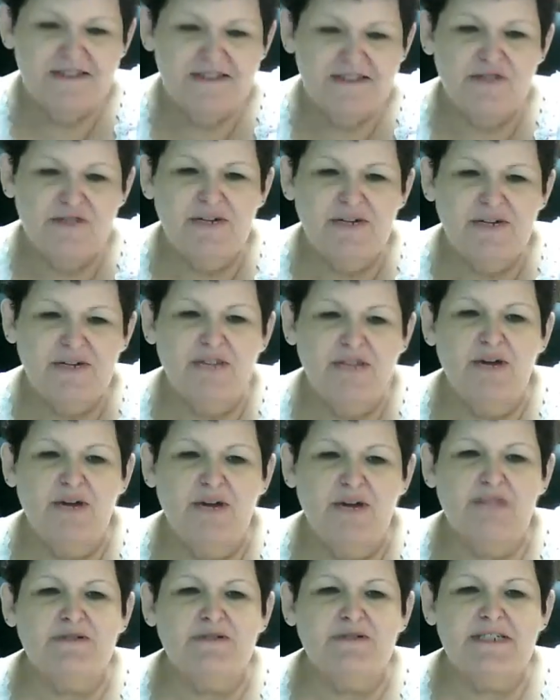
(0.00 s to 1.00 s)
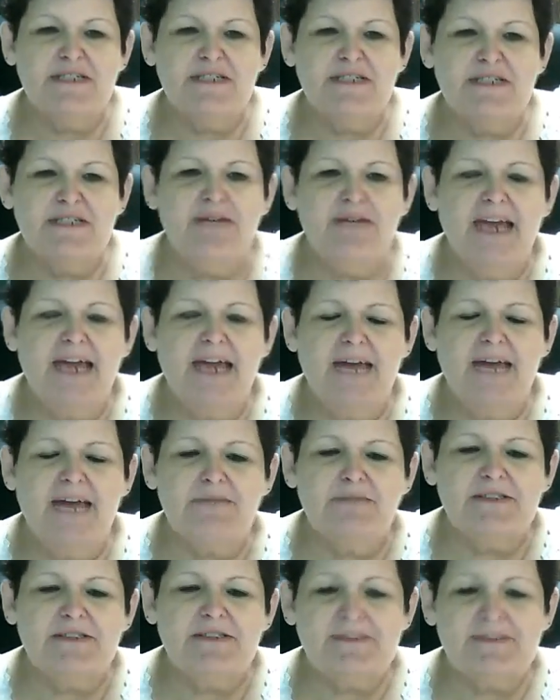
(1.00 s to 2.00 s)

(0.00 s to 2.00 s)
So anyway, we'll see what happens.